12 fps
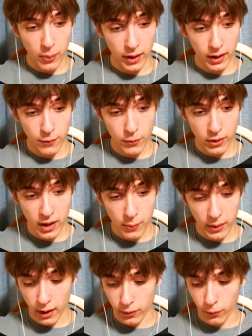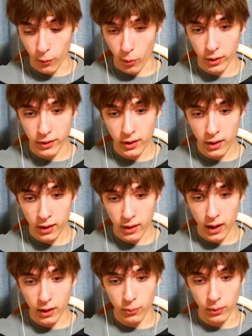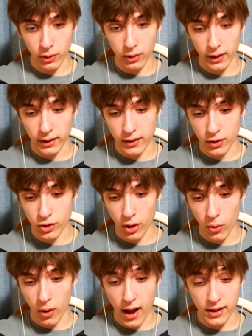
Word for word: but if you keep it at forty, it will look like this. So